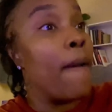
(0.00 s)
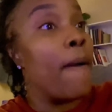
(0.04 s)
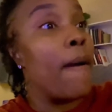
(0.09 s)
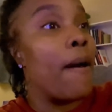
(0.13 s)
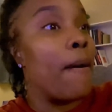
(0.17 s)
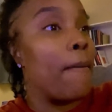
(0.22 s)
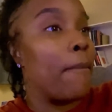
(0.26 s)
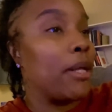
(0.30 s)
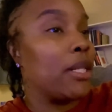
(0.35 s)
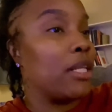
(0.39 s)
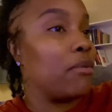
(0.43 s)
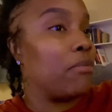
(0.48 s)

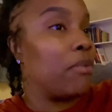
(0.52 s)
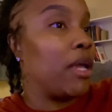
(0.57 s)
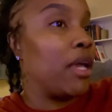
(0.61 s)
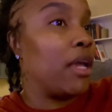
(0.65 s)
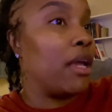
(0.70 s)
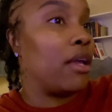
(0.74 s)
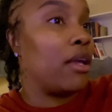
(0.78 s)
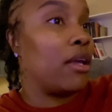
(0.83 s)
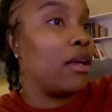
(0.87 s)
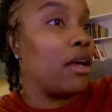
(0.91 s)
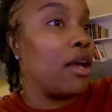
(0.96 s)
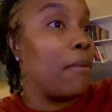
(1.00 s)
I'm about to make,
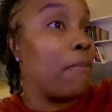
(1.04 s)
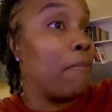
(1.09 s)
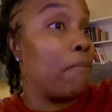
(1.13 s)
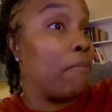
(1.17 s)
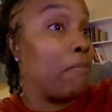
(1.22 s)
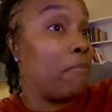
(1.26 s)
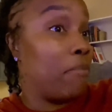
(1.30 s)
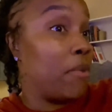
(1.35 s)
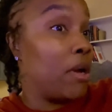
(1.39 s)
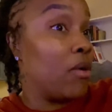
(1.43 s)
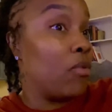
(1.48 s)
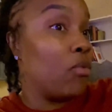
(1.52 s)

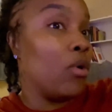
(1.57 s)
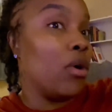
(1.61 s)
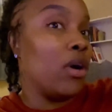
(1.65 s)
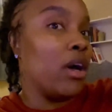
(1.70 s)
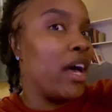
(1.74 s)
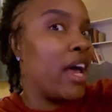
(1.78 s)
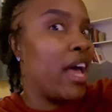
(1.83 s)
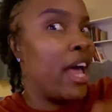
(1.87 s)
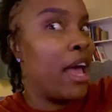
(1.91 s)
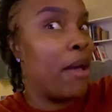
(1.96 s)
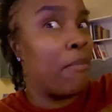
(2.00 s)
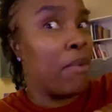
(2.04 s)
I
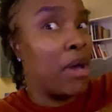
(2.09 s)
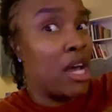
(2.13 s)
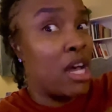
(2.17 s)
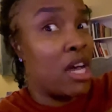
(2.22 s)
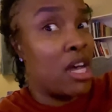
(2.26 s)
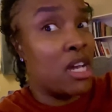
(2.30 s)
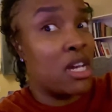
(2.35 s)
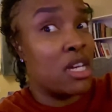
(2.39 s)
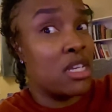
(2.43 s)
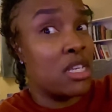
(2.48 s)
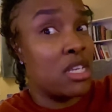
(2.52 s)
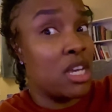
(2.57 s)
had my
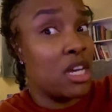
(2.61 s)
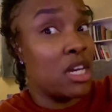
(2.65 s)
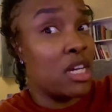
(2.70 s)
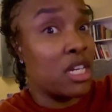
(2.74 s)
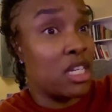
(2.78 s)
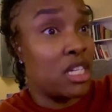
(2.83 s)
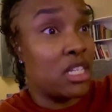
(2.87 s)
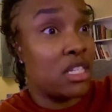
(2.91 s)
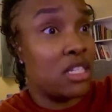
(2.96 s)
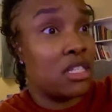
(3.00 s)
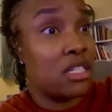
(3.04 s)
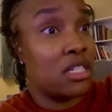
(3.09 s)

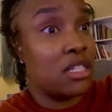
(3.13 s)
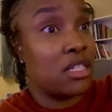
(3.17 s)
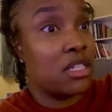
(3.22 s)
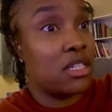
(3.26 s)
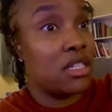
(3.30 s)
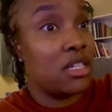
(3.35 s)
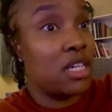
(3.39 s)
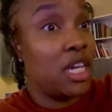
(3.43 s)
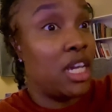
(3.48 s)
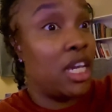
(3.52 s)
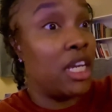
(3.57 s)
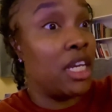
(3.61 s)
youngest.
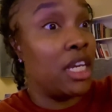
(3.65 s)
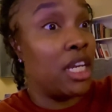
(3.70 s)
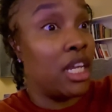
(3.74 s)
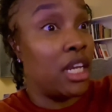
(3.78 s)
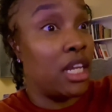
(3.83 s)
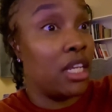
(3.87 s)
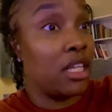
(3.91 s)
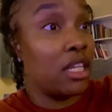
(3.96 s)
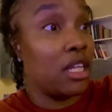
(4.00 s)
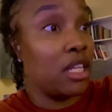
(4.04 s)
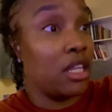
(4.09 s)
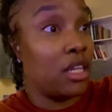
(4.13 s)
He did
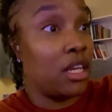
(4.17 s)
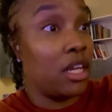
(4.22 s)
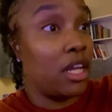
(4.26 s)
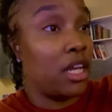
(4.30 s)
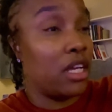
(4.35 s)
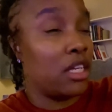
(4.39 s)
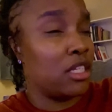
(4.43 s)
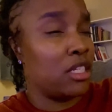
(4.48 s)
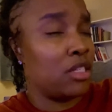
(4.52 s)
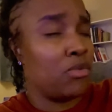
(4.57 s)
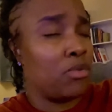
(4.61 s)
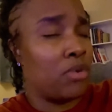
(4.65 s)
it the other day
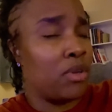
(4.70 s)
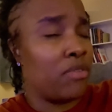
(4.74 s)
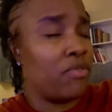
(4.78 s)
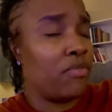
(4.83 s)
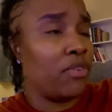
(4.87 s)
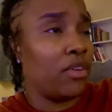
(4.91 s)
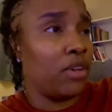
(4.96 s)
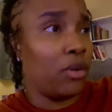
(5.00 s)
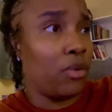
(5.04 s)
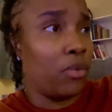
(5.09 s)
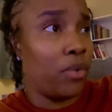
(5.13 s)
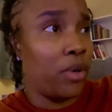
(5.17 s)
because he wasn't
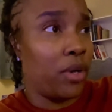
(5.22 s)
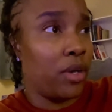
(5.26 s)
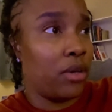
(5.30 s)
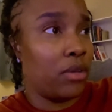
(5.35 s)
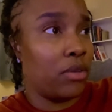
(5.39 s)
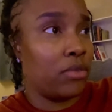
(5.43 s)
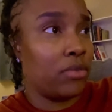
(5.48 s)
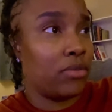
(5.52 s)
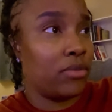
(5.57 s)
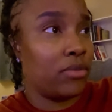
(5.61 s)
feeling well.